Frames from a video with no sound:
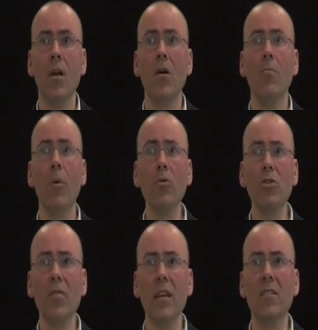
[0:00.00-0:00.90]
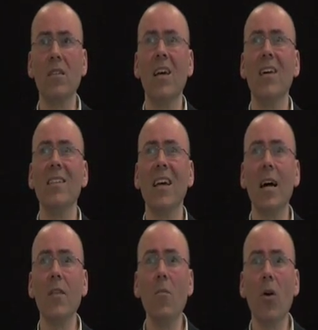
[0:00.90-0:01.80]
Bolsheviks, like
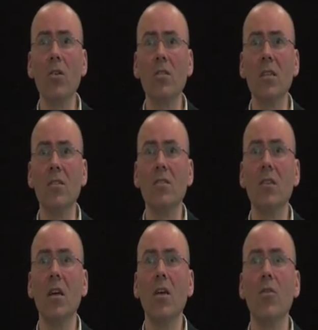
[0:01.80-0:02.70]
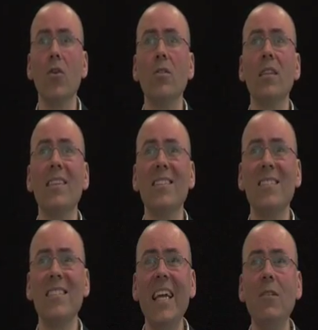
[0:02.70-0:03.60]
other Marxists, thought that the
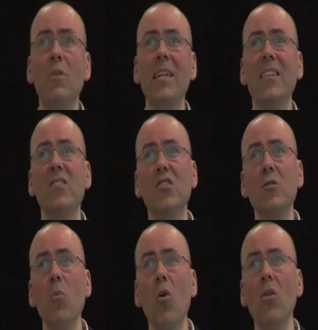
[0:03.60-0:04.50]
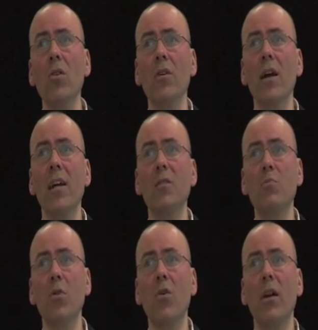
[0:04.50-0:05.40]
state would get smaller as
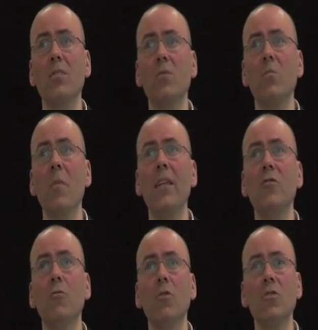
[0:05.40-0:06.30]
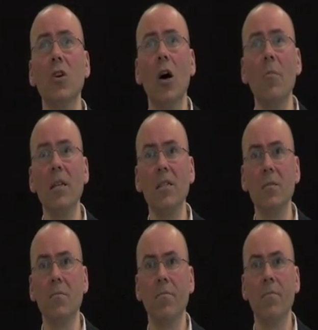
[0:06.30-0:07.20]
progress was made towards communism.
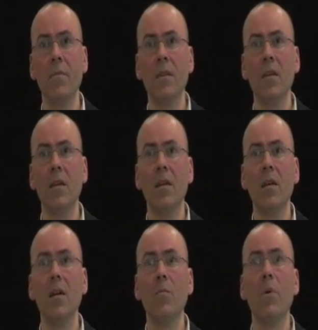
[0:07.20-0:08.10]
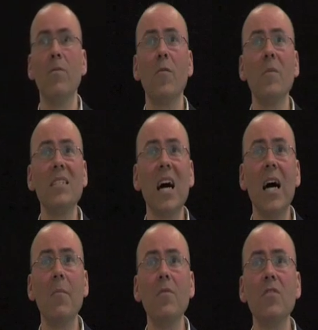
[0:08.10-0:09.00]
But from the
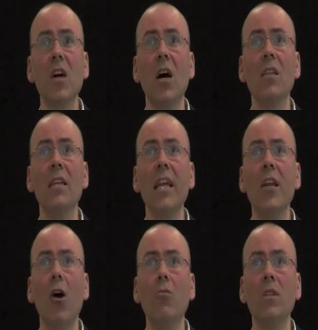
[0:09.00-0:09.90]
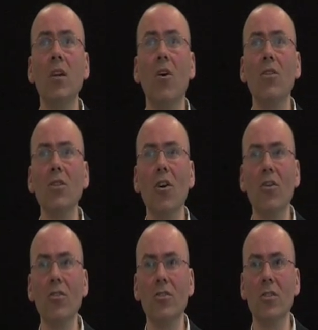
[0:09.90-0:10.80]
time of Stalin, it only got
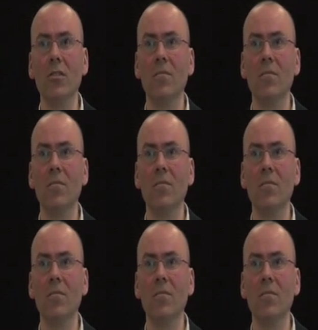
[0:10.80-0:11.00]
larger.